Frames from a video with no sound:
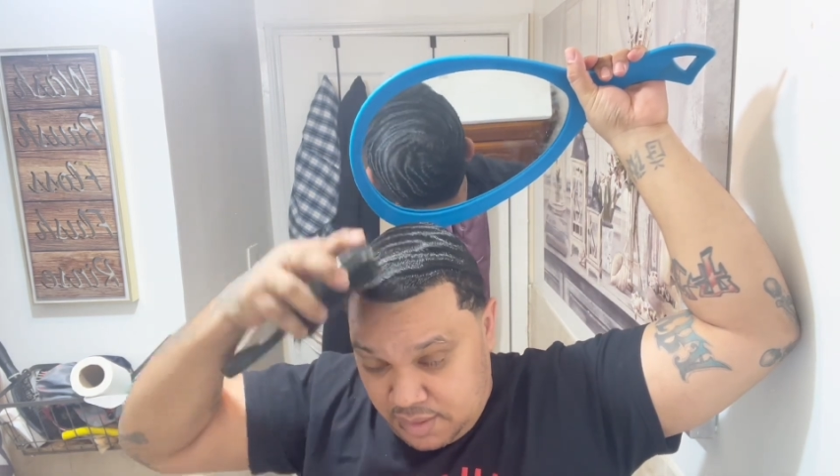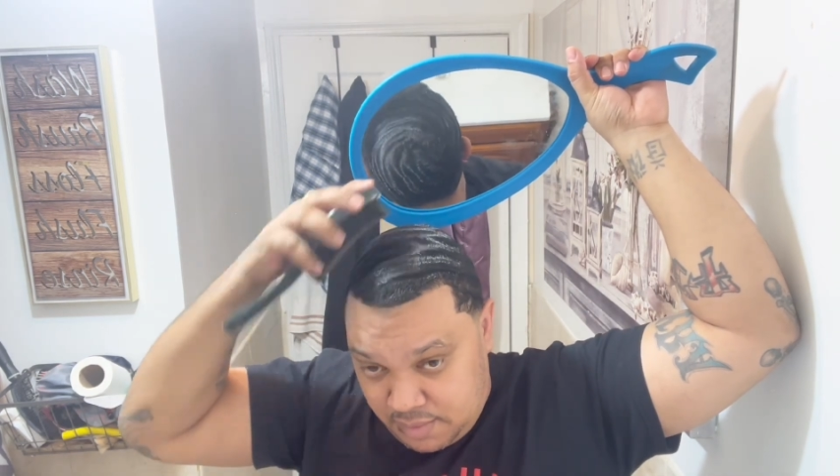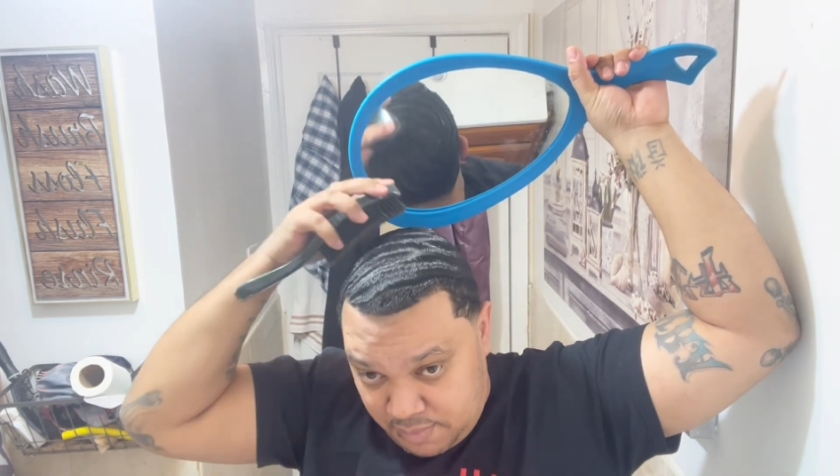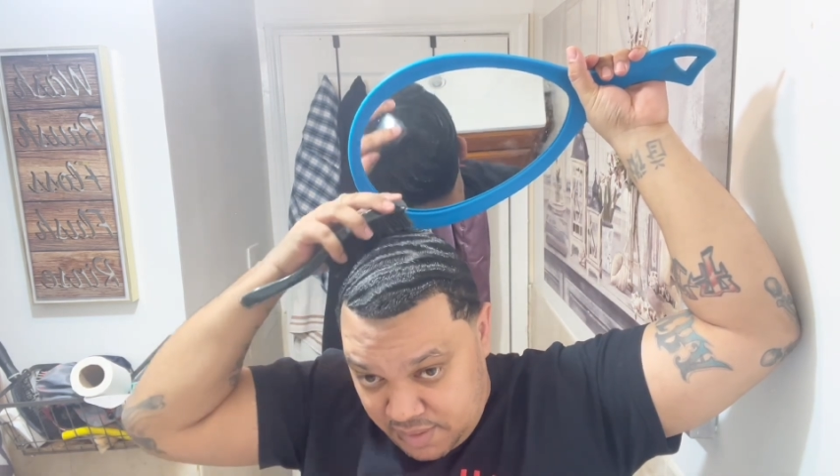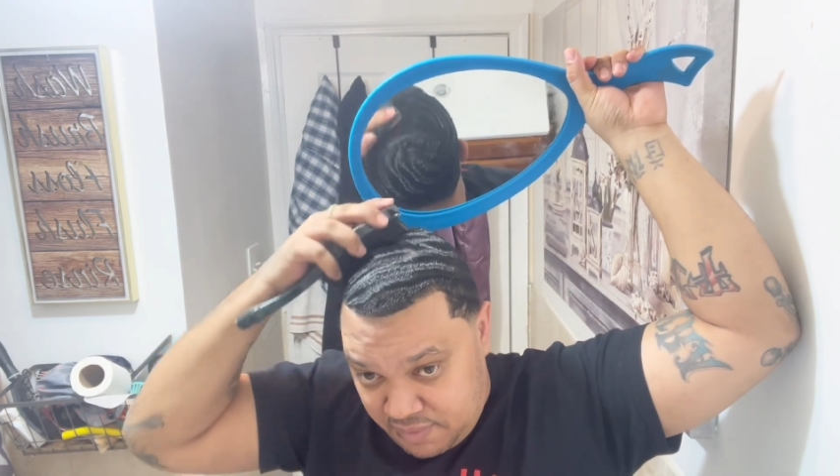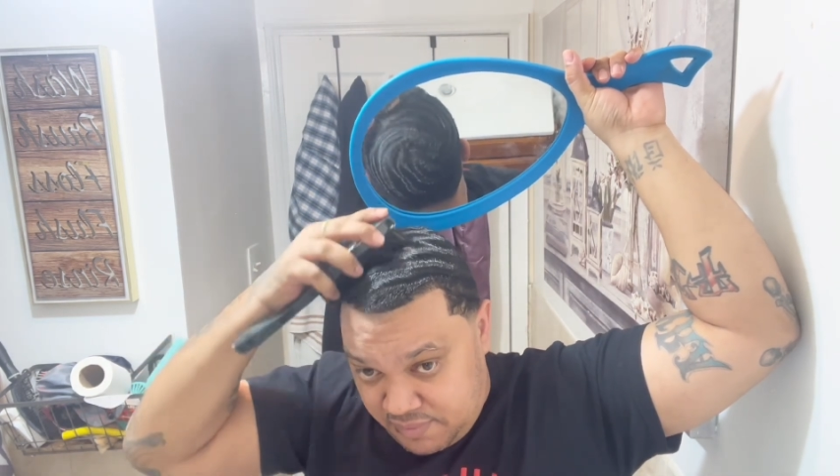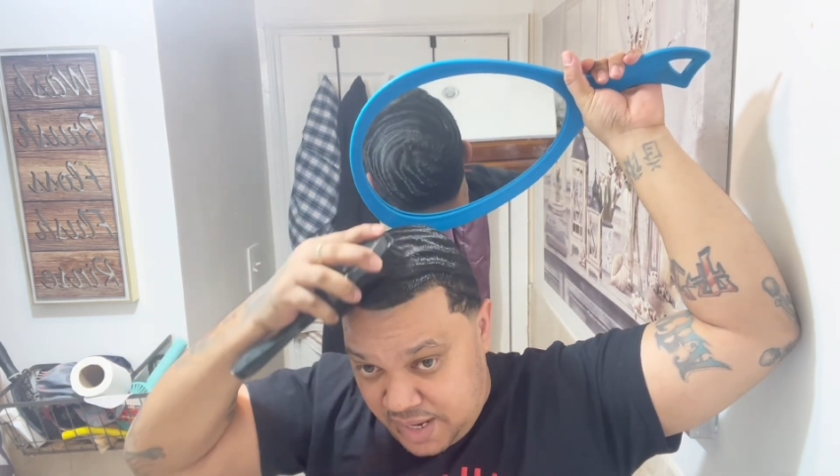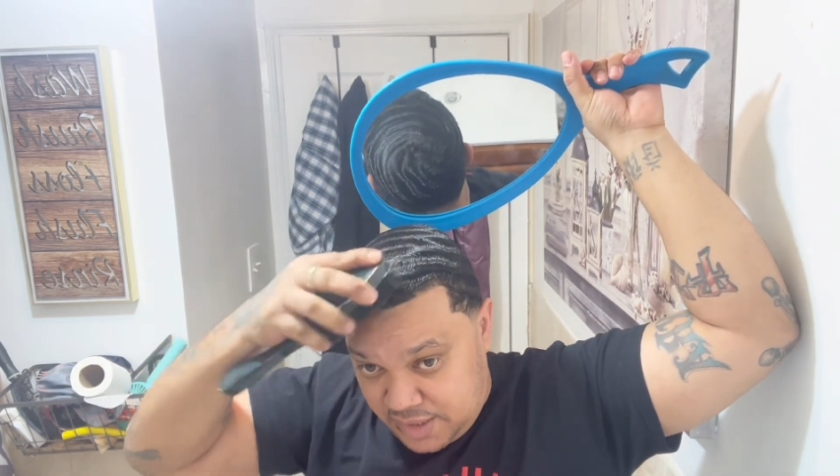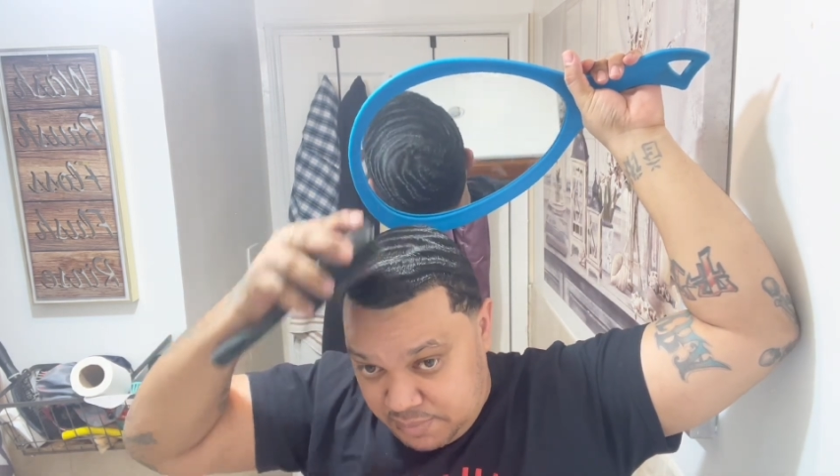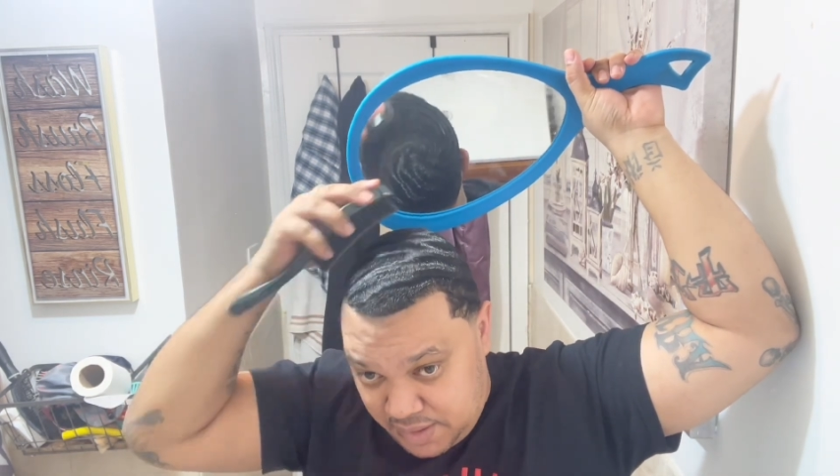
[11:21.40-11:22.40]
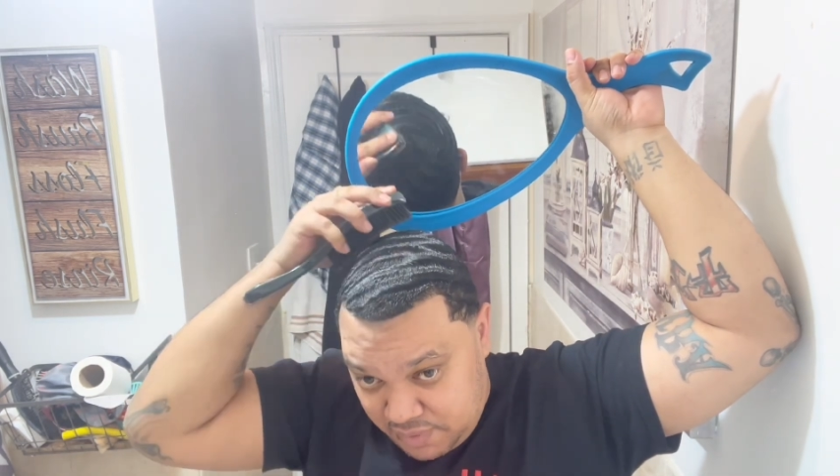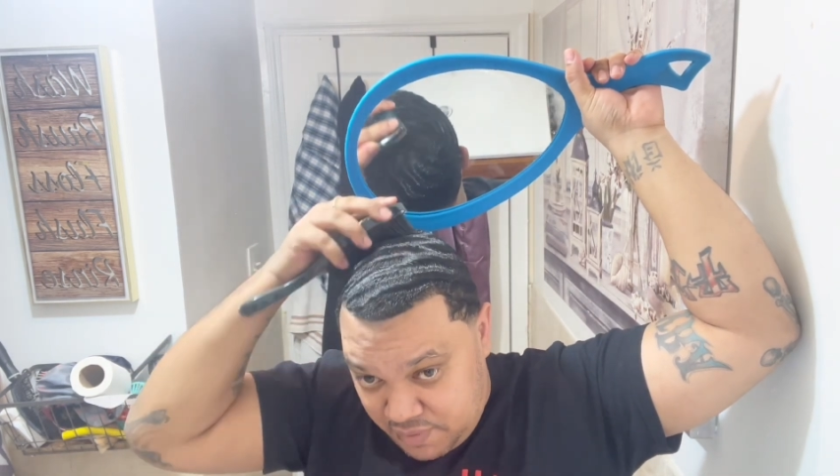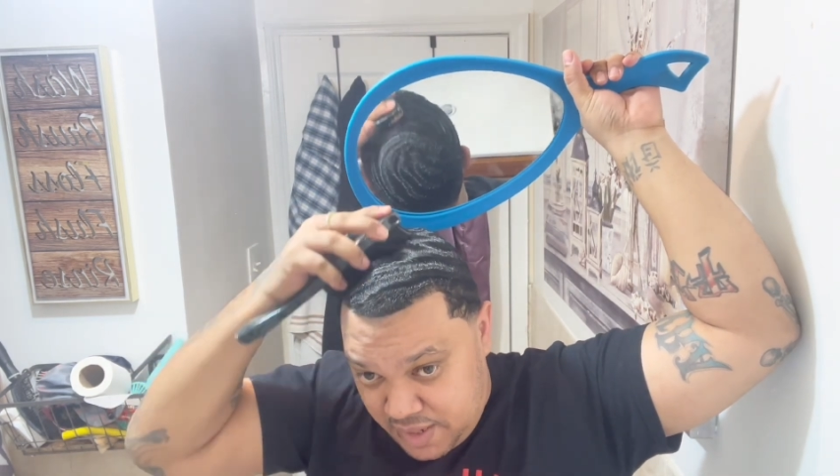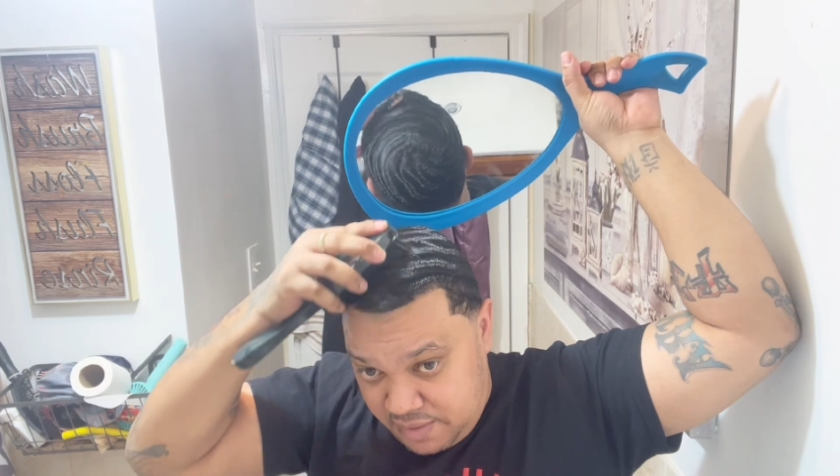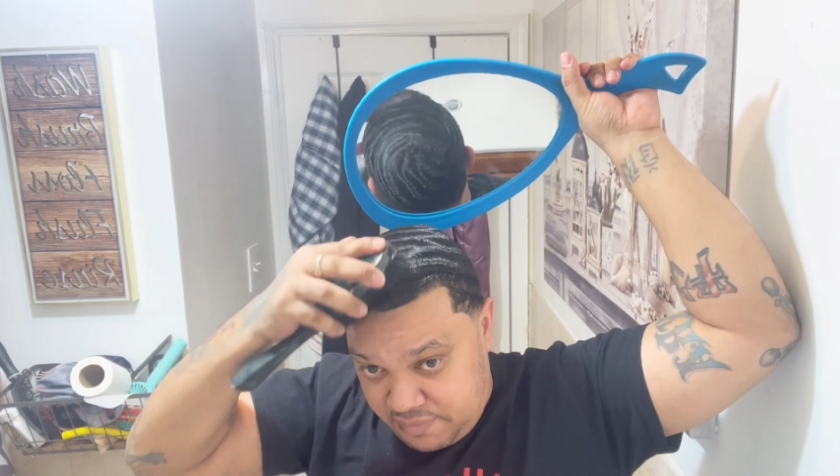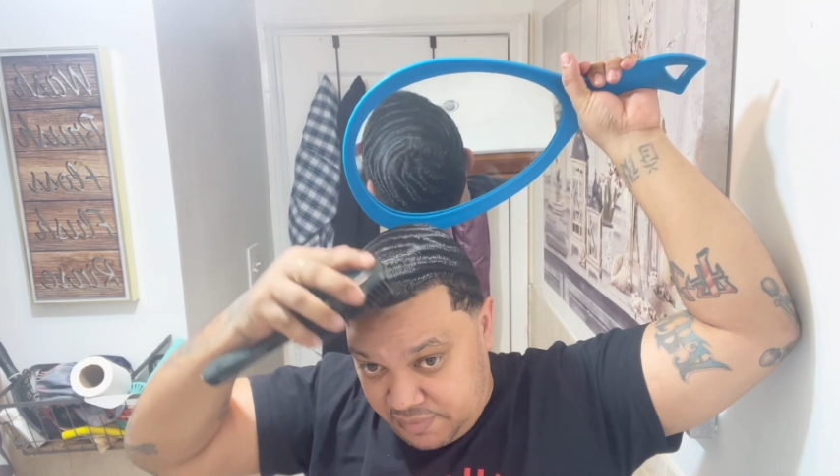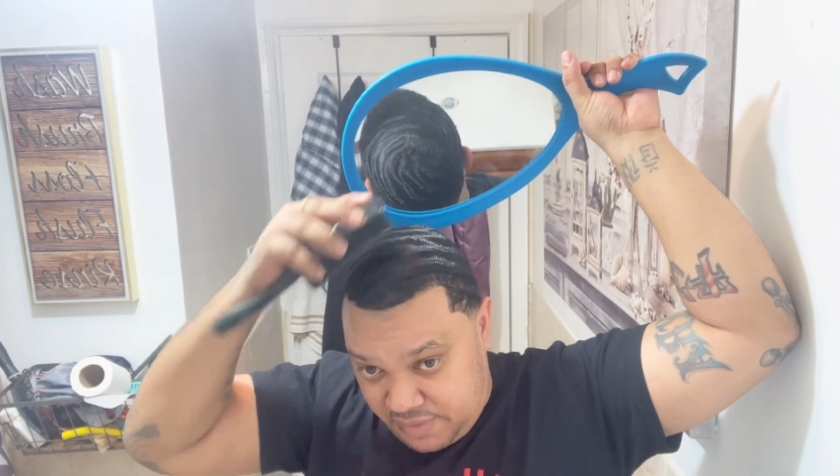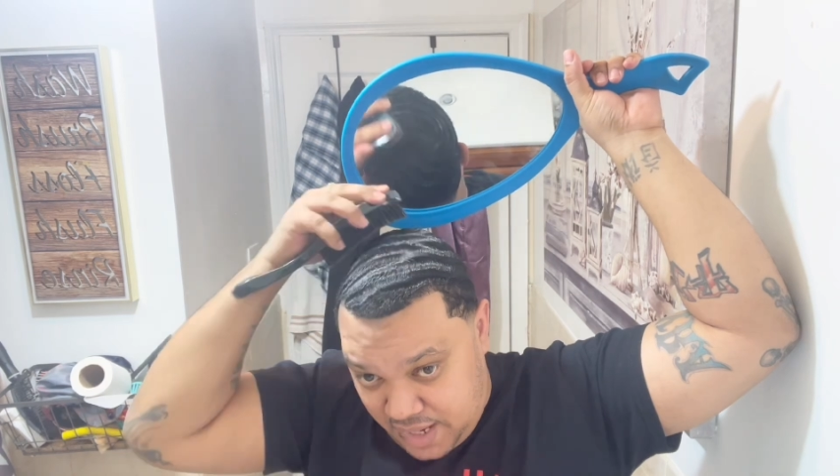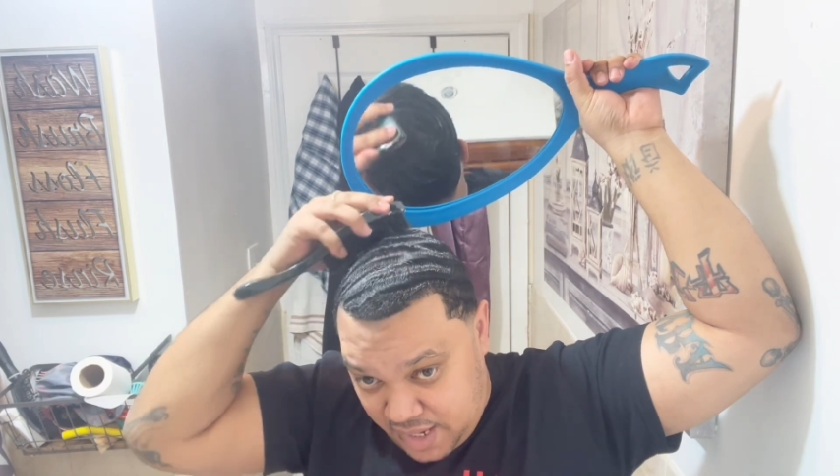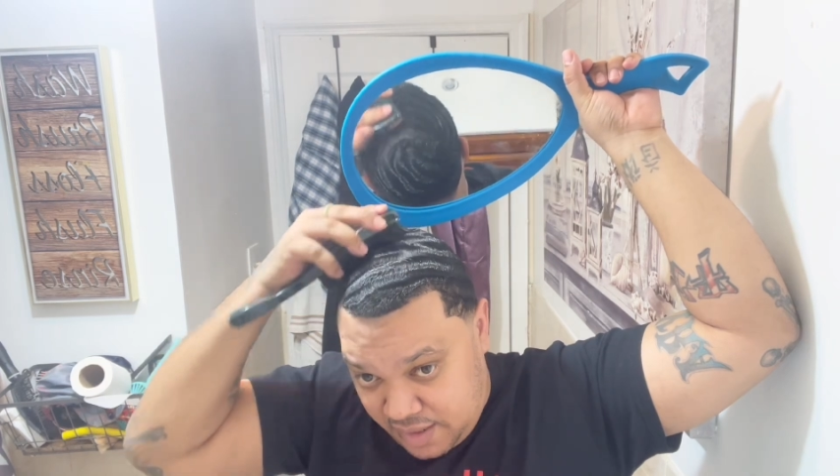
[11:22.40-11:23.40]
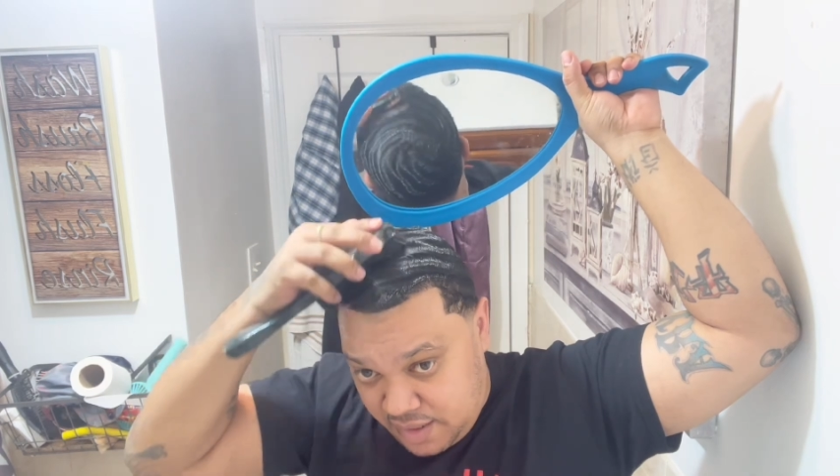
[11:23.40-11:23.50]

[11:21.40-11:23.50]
be advised, be ready for that.